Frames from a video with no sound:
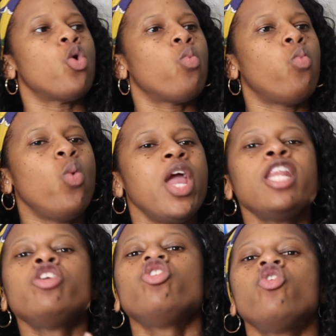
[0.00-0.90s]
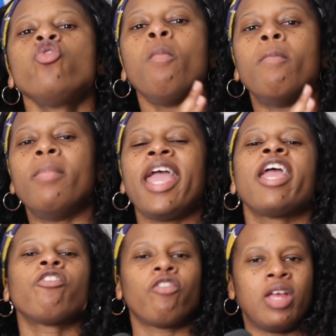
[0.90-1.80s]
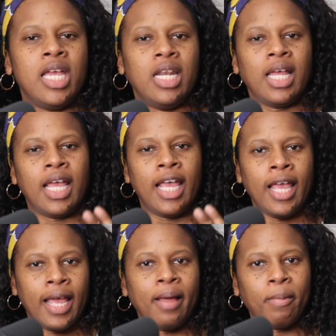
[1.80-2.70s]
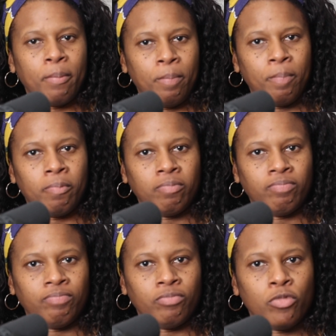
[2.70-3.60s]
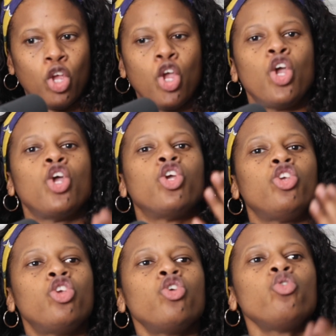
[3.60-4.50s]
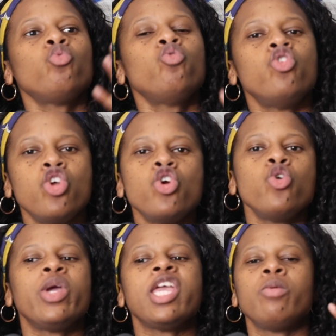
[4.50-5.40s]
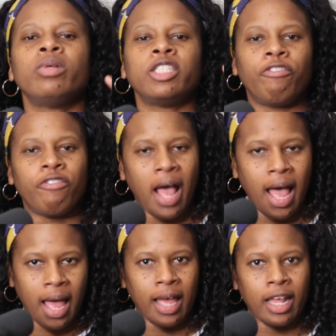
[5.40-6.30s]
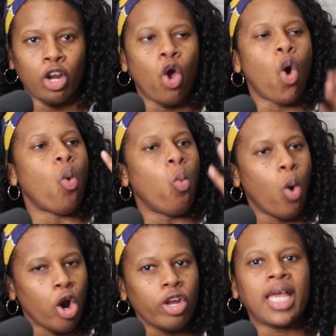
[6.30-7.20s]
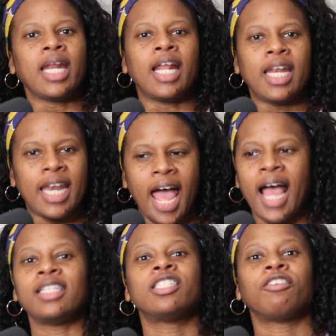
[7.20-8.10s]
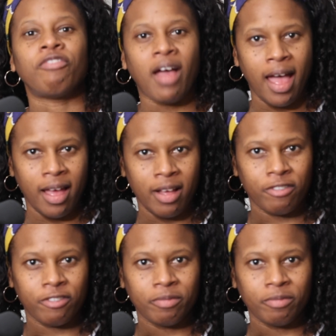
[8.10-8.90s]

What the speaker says: When you married him, you knew he was fine working a 9-to-5.